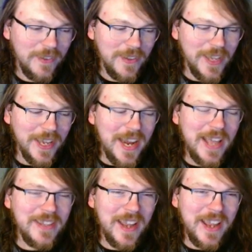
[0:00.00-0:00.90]
Yeah, and
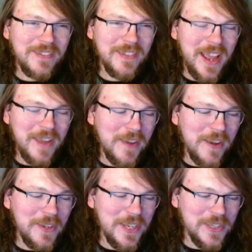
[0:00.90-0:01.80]
I
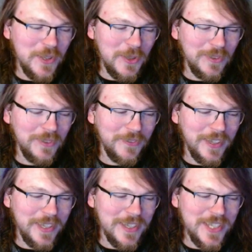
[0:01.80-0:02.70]
found his whole
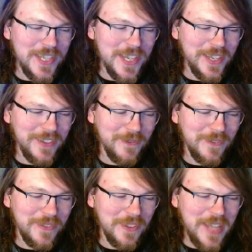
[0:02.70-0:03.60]
fucking senile
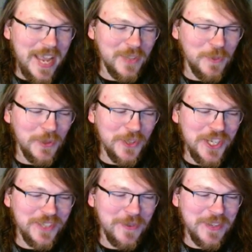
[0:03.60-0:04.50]
act
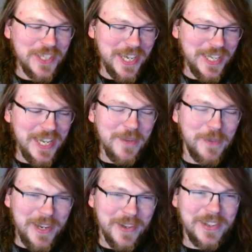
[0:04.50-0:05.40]
bullshit from the second he
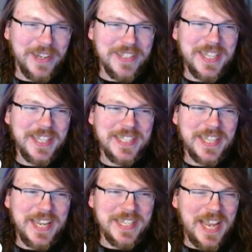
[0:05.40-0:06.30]
appeared. I was like, this
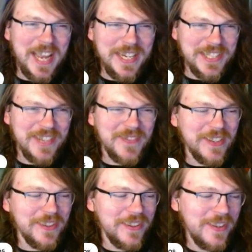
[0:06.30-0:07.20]
guy's hiding
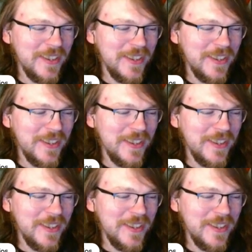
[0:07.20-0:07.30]
something.